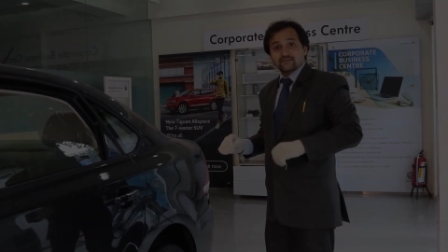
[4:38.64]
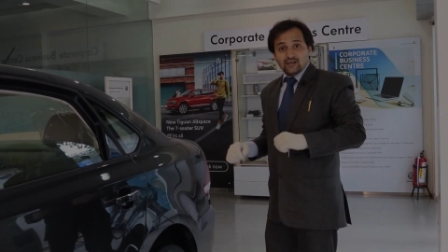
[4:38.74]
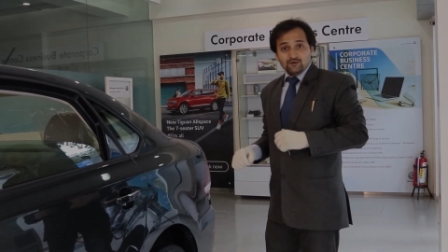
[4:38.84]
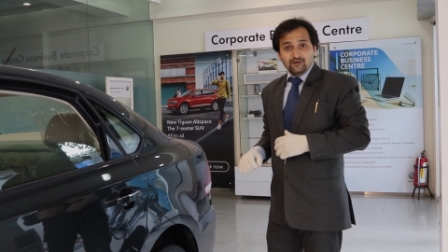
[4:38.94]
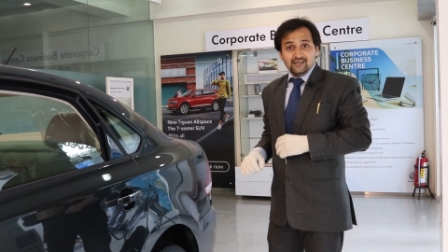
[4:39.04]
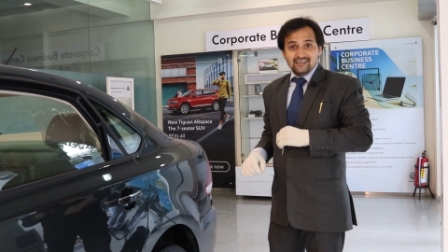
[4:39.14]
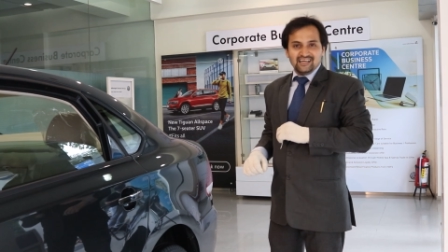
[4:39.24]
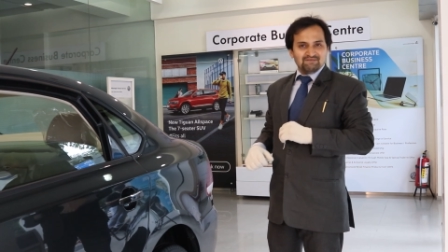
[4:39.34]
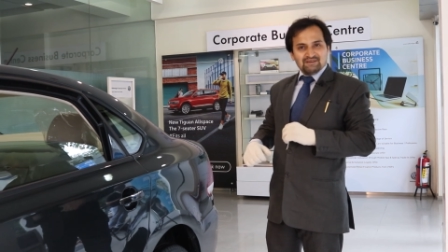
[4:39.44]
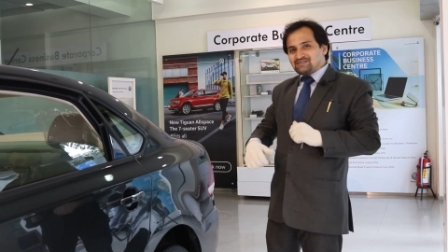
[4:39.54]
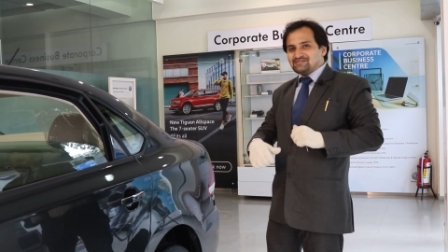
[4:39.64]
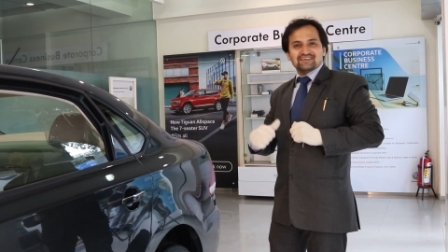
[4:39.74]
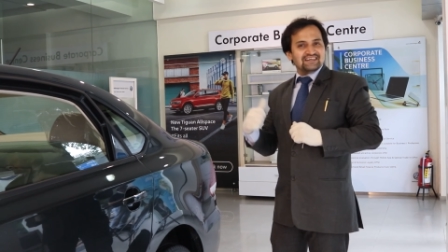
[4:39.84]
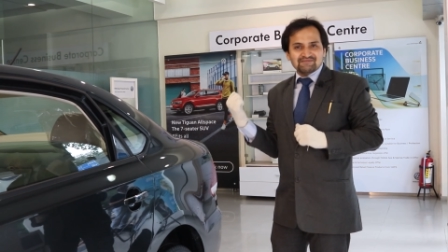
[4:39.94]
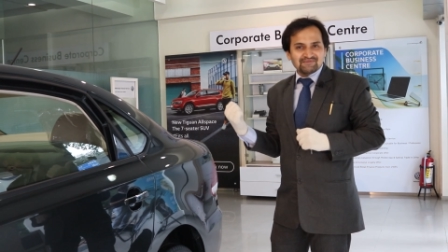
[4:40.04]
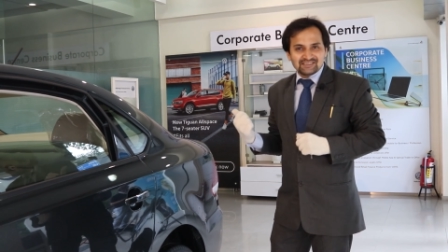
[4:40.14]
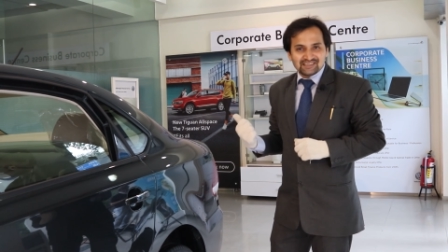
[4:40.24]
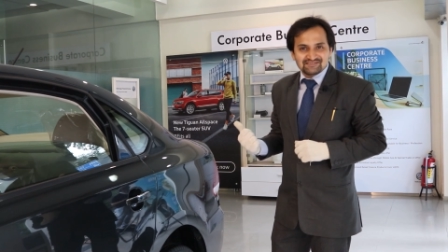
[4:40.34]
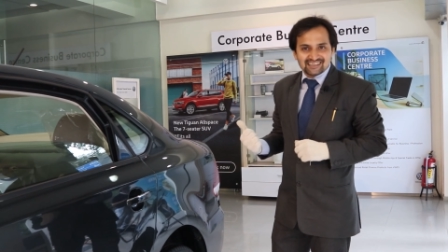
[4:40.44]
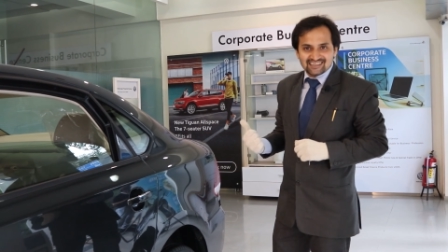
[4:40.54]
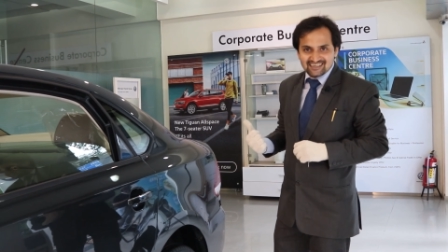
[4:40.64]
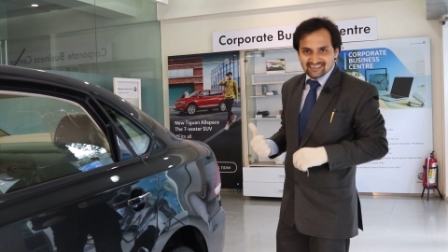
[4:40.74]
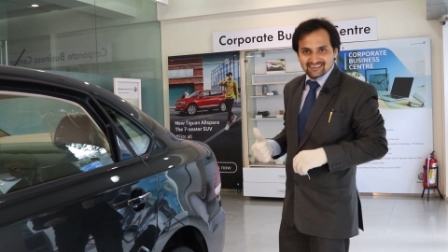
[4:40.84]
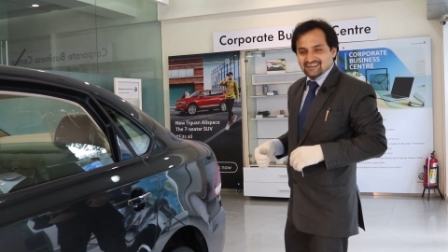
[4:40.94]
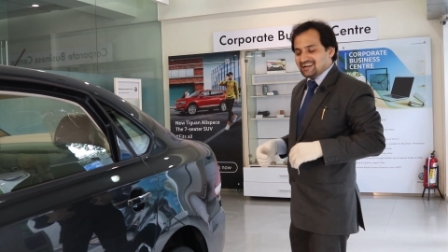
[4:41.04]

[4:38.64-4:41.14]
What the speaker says: Now let me show you the rear part of the car.